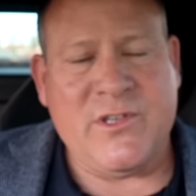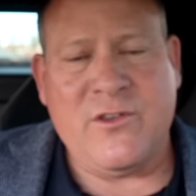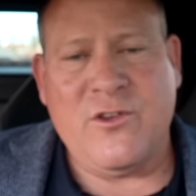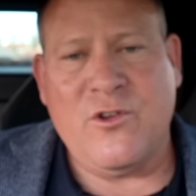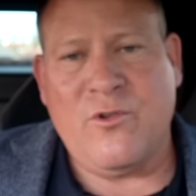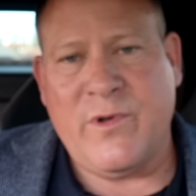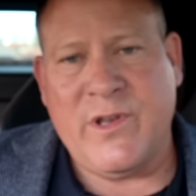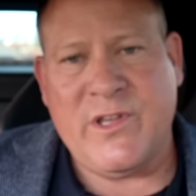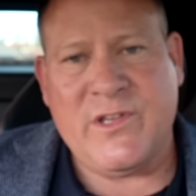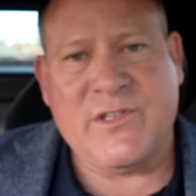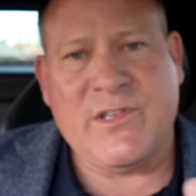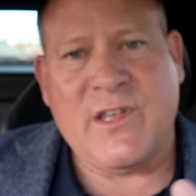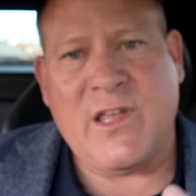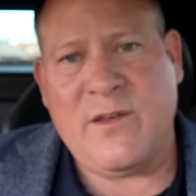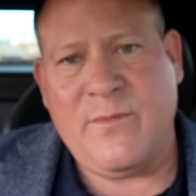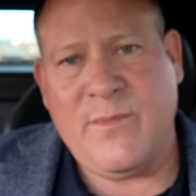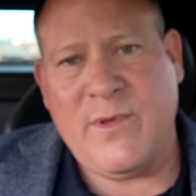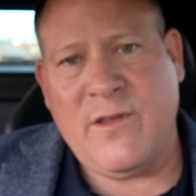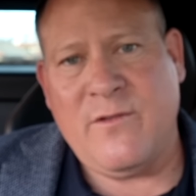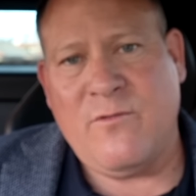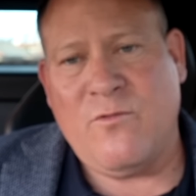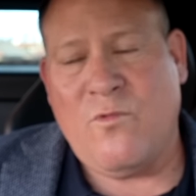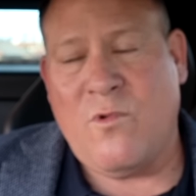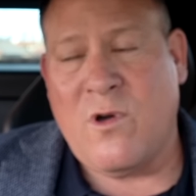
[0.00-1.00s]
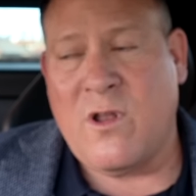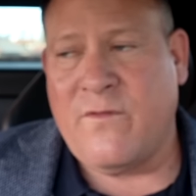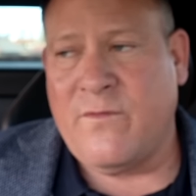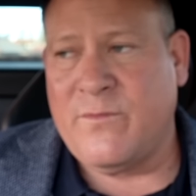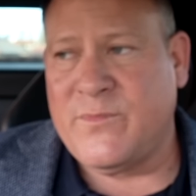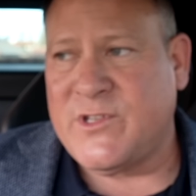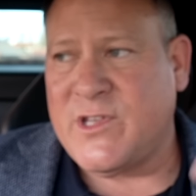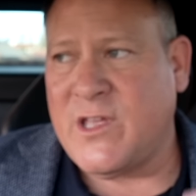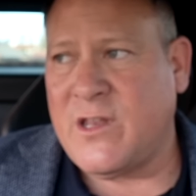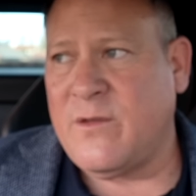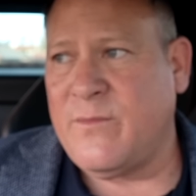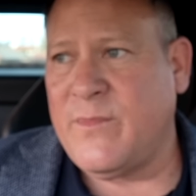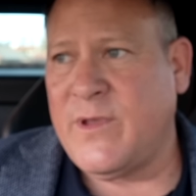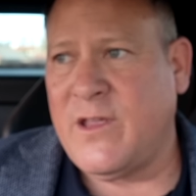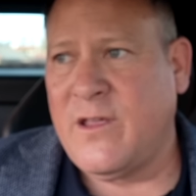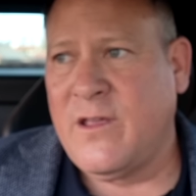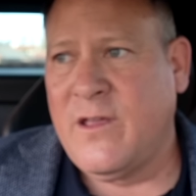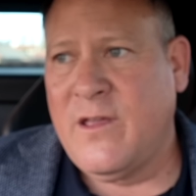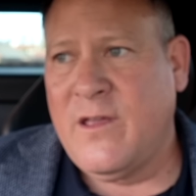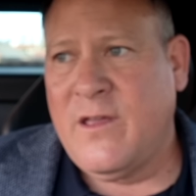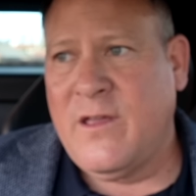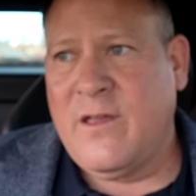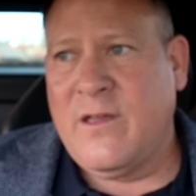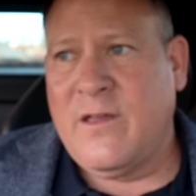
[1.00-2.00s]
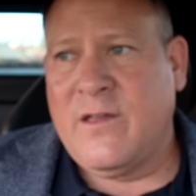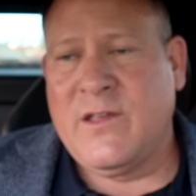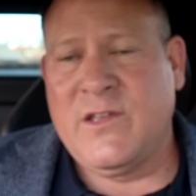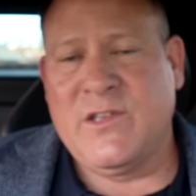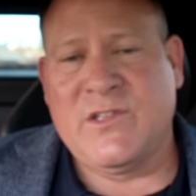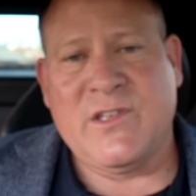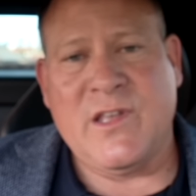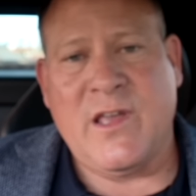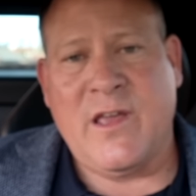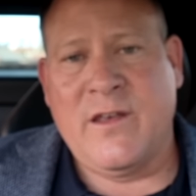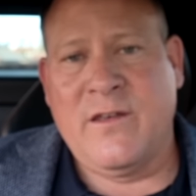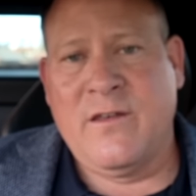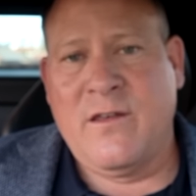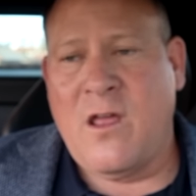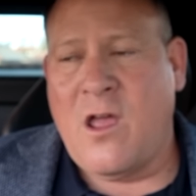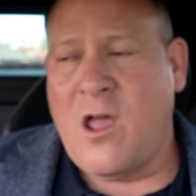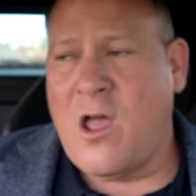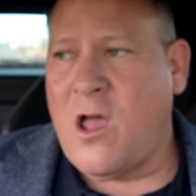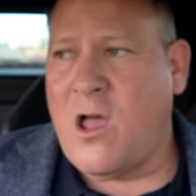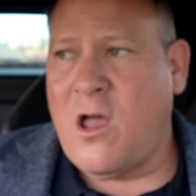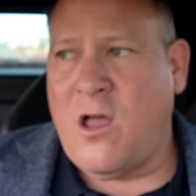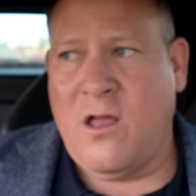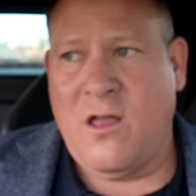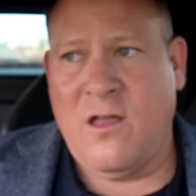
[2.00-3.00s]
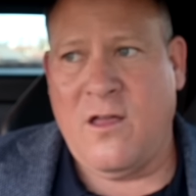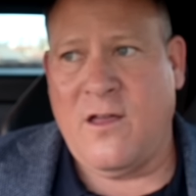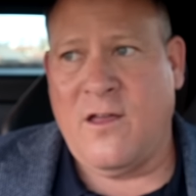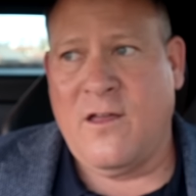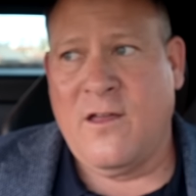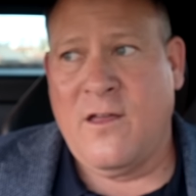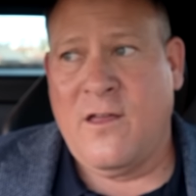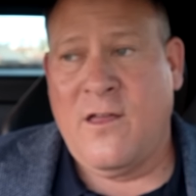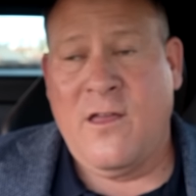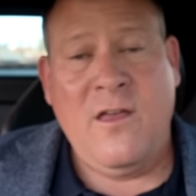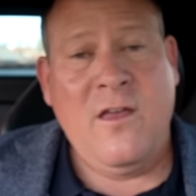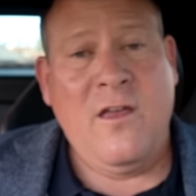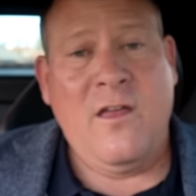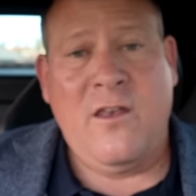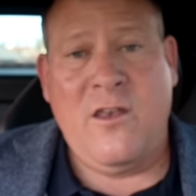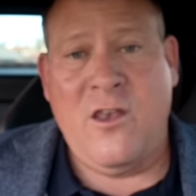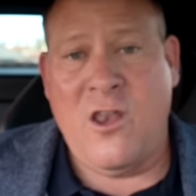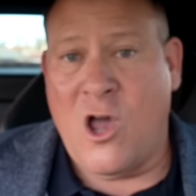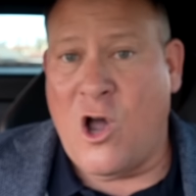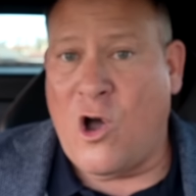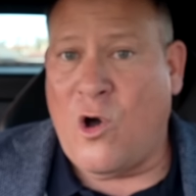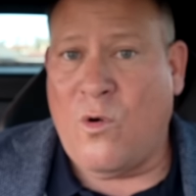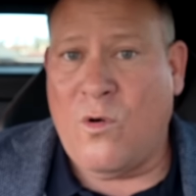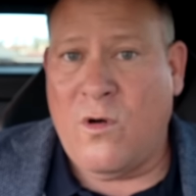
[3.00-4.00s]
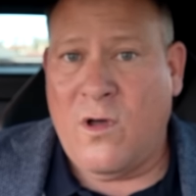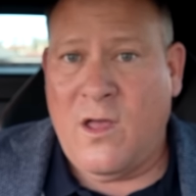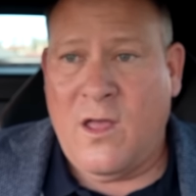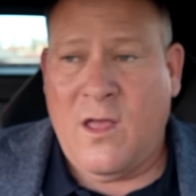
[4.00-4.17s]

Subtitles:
And you know what he said to me? One of them said to me, he said, no,